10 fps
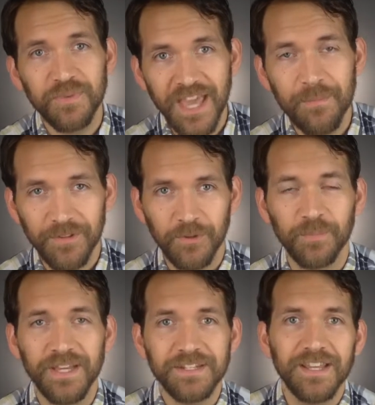game a little
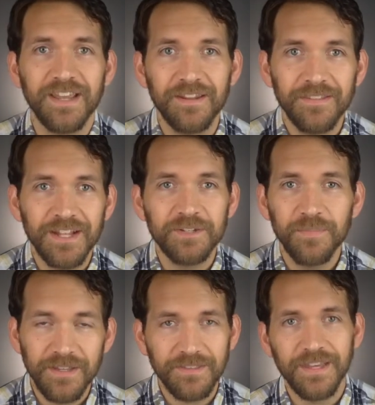bit, and that's a
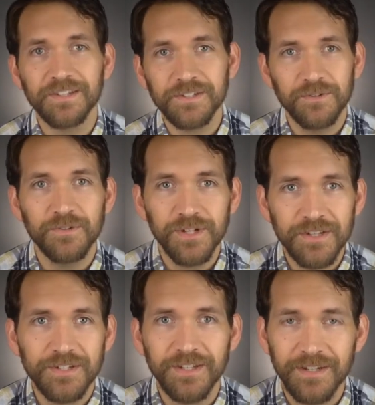big thanks to
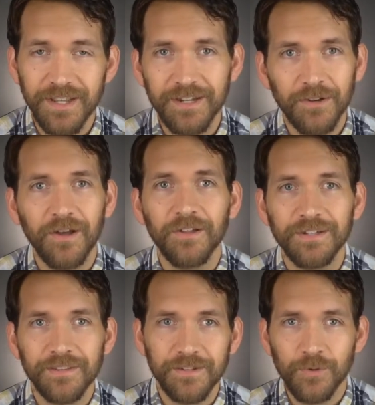Justin and Daniel Holland
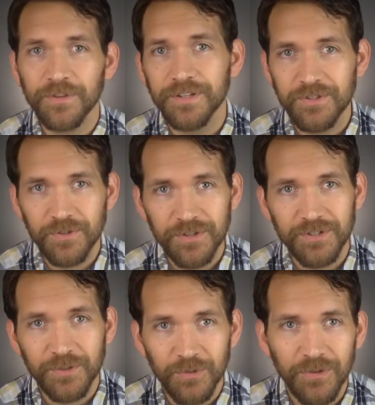at the Northeast Georgia
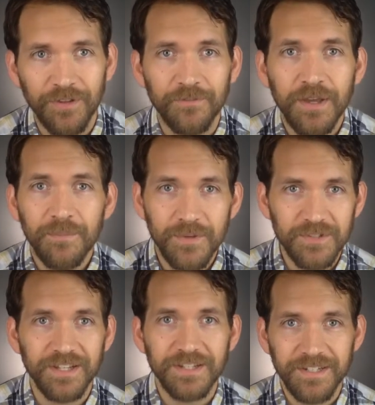School of
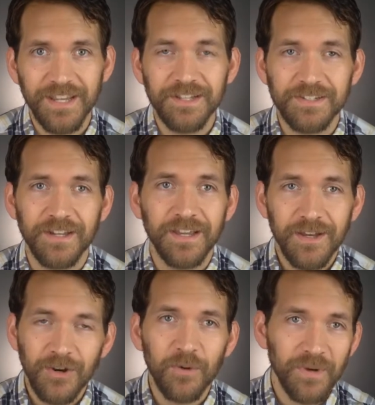Music and Dance, and I
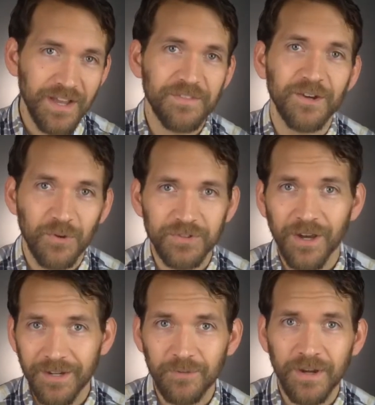hope I have that whole
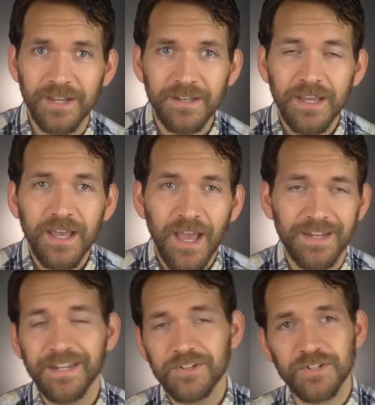title right. And
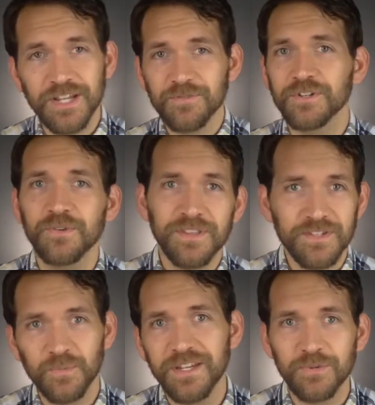in exchange for doing
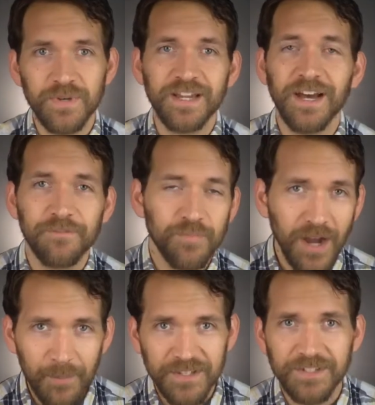this week to week, I've
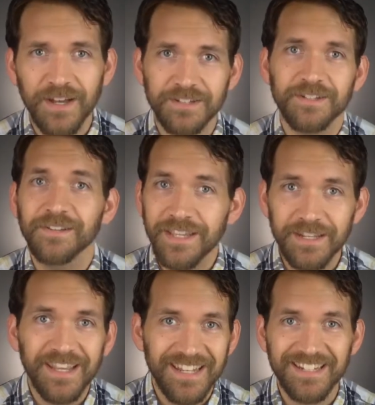promised not to
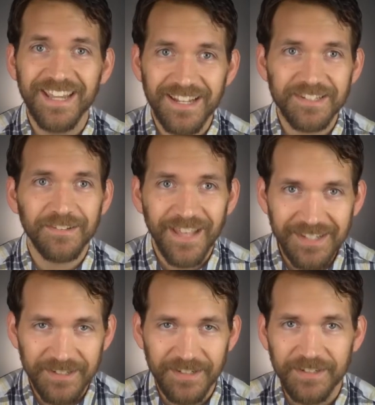lead any dance
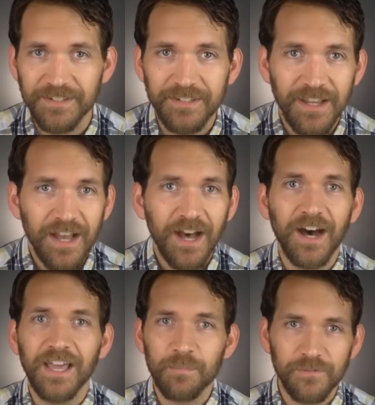lessons,
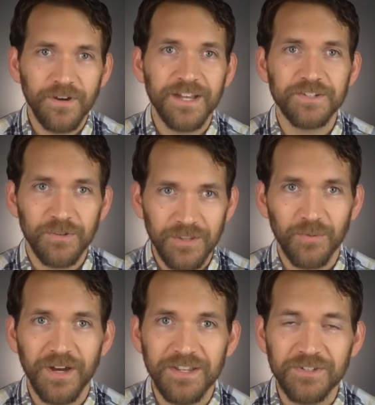improvised or
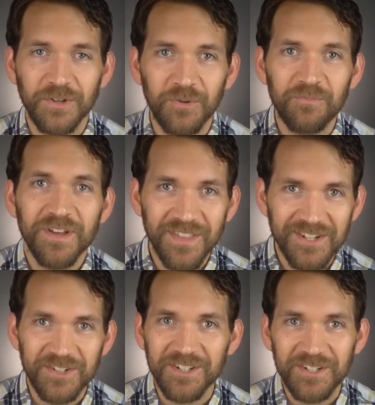otherwise. So
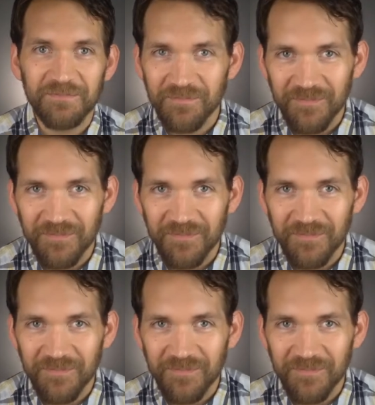thanks, Justin.